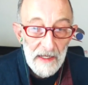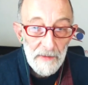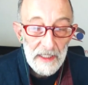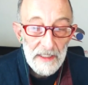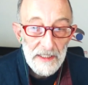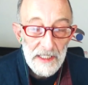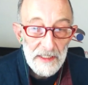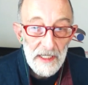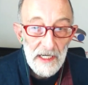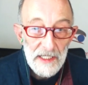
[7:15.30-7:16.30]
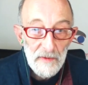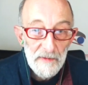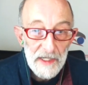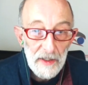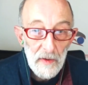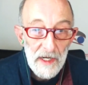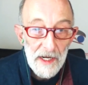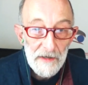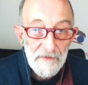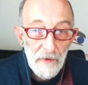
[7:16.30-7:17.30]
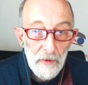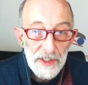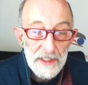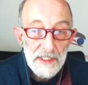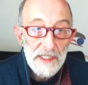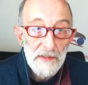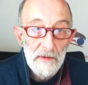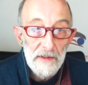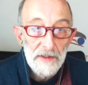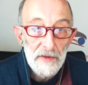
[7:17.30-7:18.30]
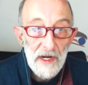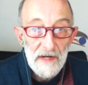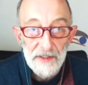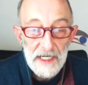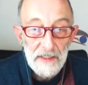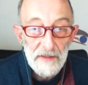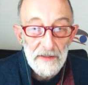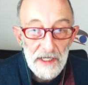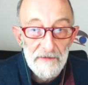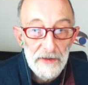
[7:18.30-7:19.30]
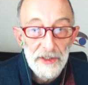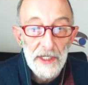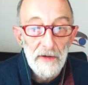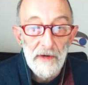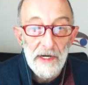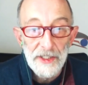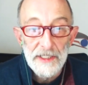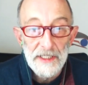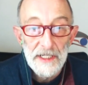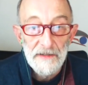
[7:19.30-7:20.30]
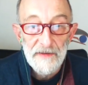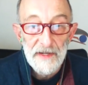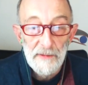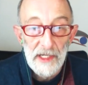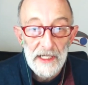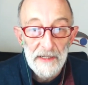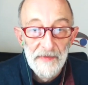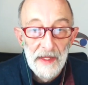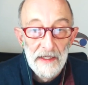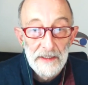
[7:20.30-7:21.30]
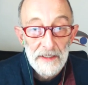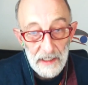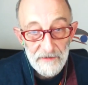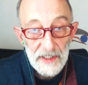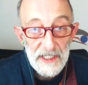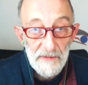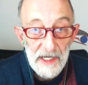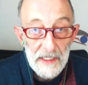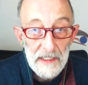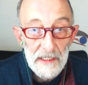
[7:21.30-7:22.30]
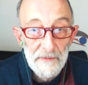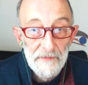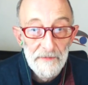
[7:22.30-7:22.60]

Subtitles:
because these guys will be creating fortunes that will travel down several generations in a family. So that gives you some idea.